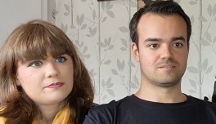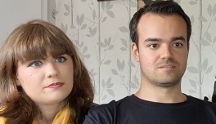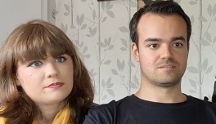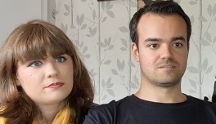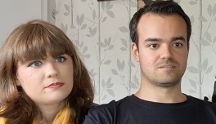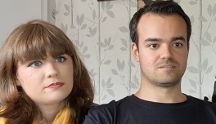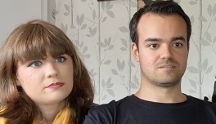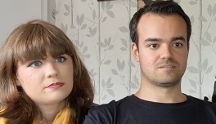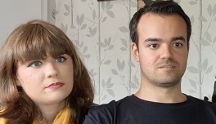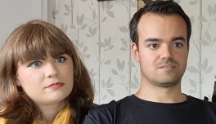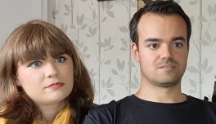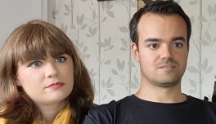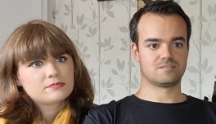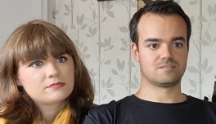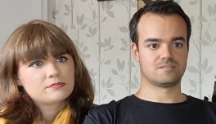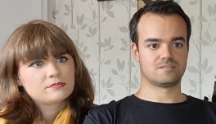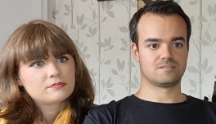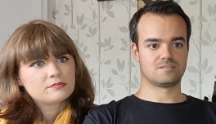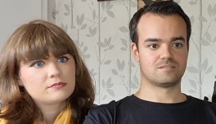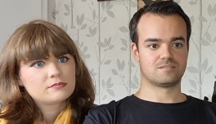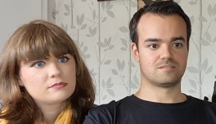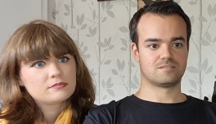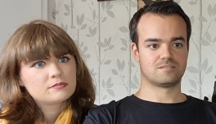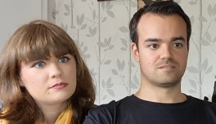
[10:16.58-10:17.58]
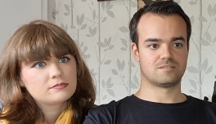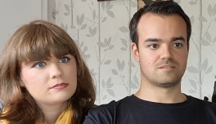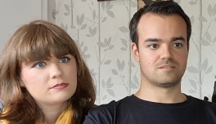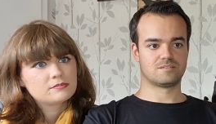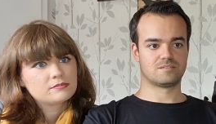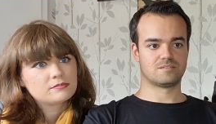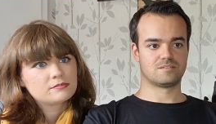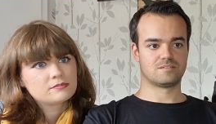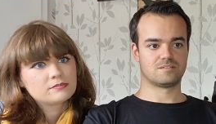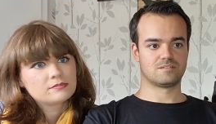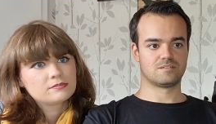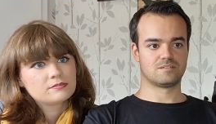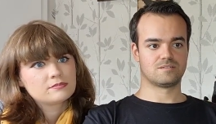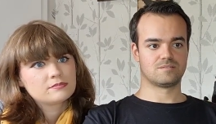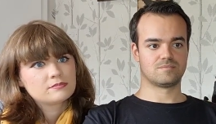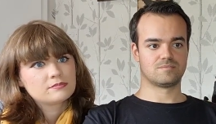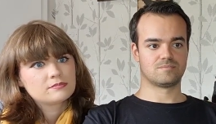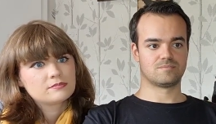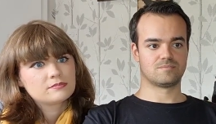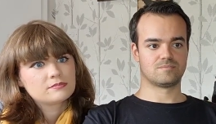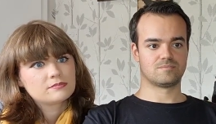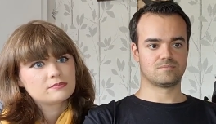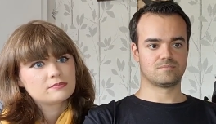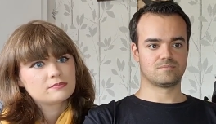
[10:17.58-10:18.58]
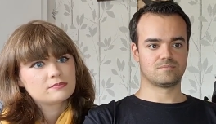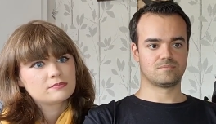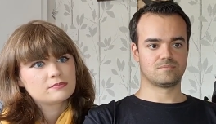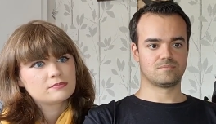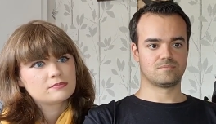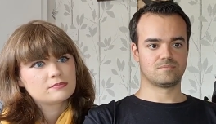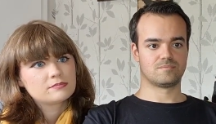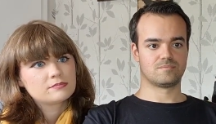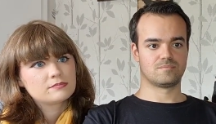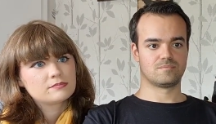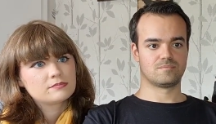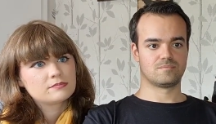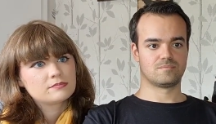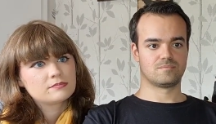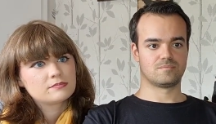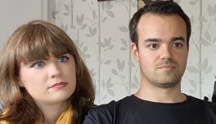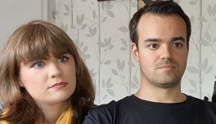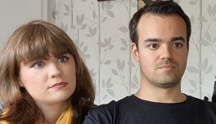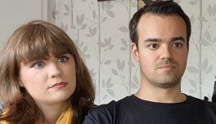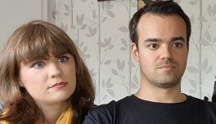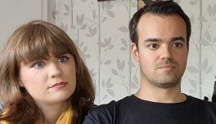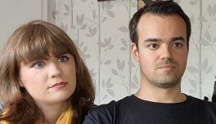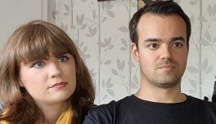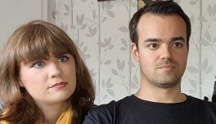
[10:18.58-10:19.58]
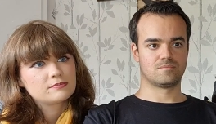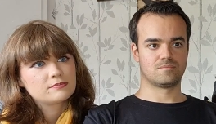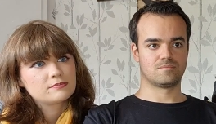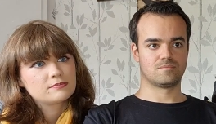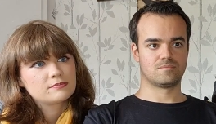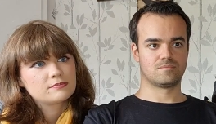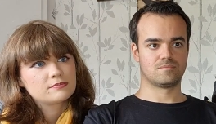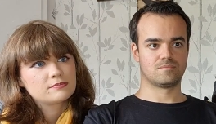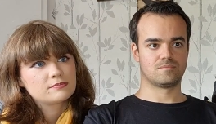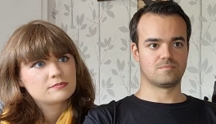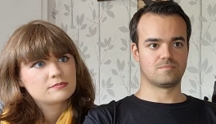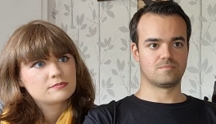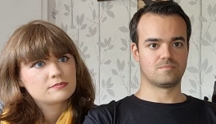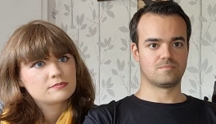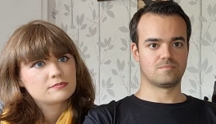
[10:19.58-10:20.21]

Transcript: (silence)